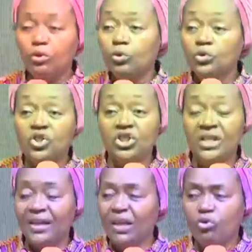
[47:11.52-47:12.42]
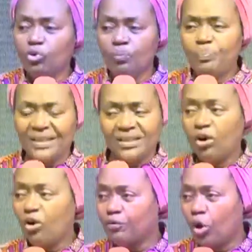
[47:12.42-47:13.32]
They couldn't share, they couldn't
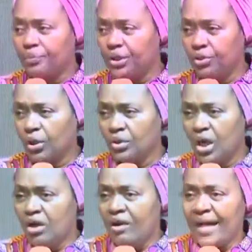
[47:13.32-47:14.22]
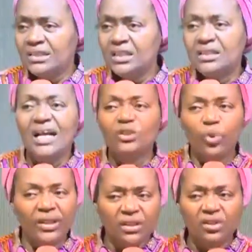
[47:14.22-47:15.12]
partake of communion. And since
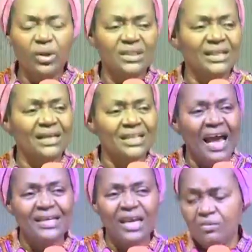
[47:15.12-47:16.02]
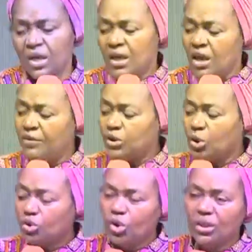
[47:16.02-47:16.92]
that 2020, a time came,
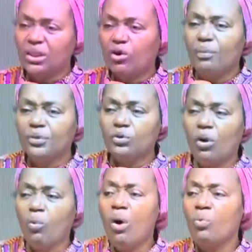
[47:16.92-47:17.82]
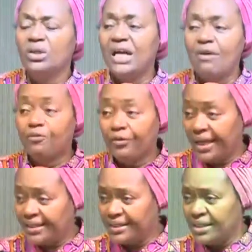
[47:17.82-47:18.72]
even to touch the communion, one was
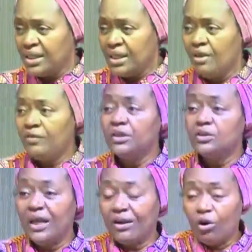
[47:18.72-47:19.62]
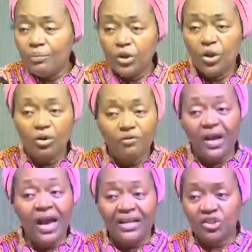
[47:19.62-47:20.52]
afraid. Even the
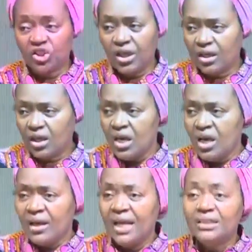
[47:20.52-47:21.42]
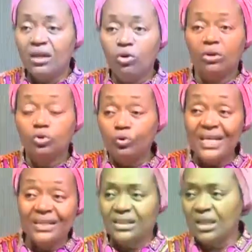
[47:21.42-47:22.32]
communion of a handshake, let alone
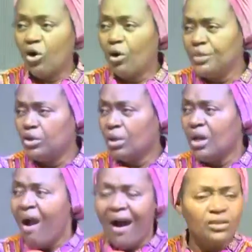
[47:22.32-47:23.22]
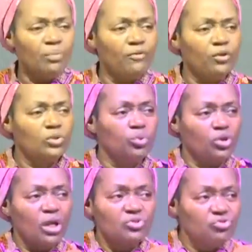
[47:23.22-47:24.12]
to eat the communion. And some of
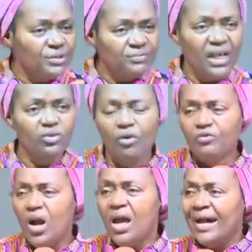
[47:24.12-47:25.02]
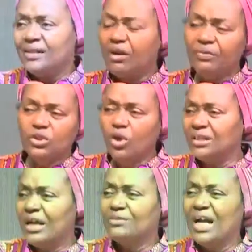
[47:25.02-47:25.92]
us, we just drifted off and then
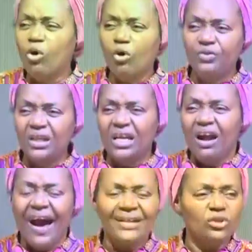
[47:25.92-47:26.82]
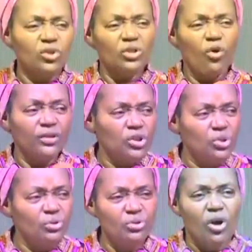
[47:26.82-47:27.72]
returned after COVID and it just
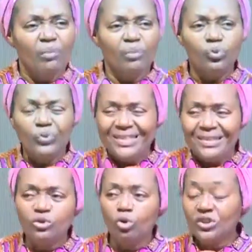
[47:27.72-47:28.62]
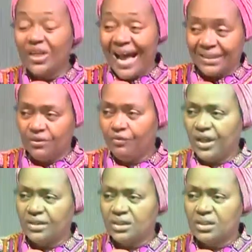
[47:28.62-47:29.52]
continued, but we did not
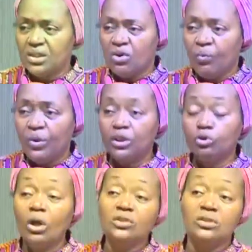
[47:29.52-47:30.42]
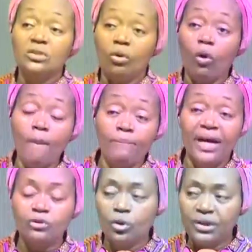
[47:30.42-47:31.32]
activate. We did not
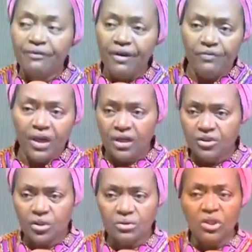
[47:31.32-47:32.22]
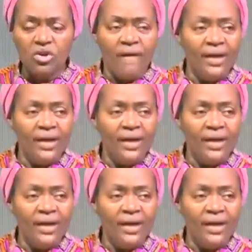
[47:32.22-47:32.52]
come back to the revelation.